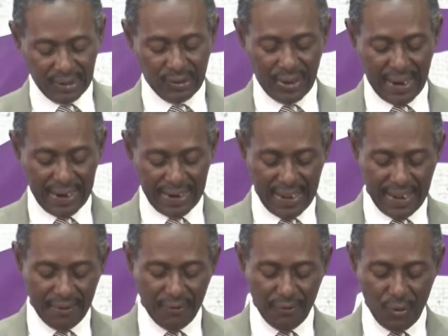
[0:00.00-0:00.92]
so that
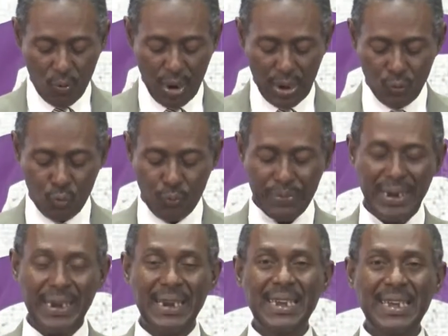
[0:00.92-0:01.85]
everyone who
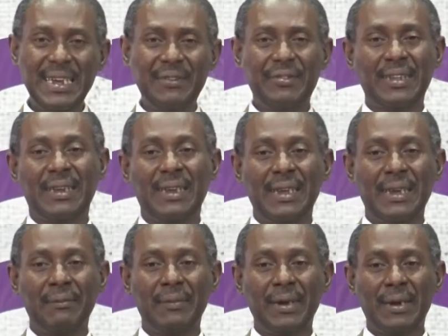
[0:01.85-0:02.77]
believes in
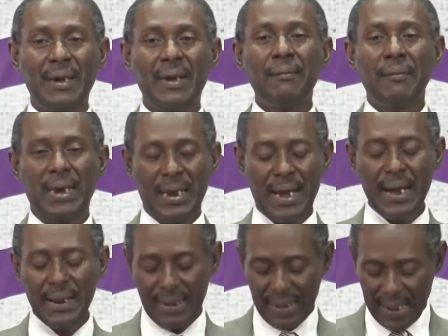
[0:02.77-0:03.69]
him may
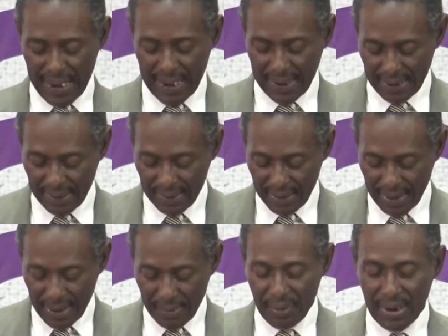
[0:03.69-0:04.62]
not die,
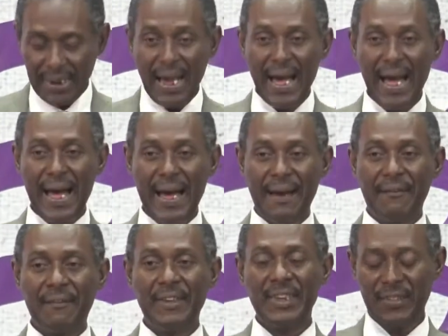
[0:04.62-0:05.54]
but
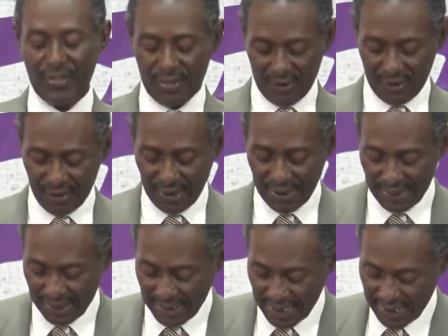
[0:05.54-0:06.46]
have
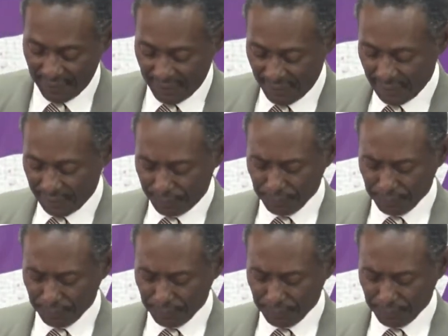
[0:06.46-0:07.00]
eternal life.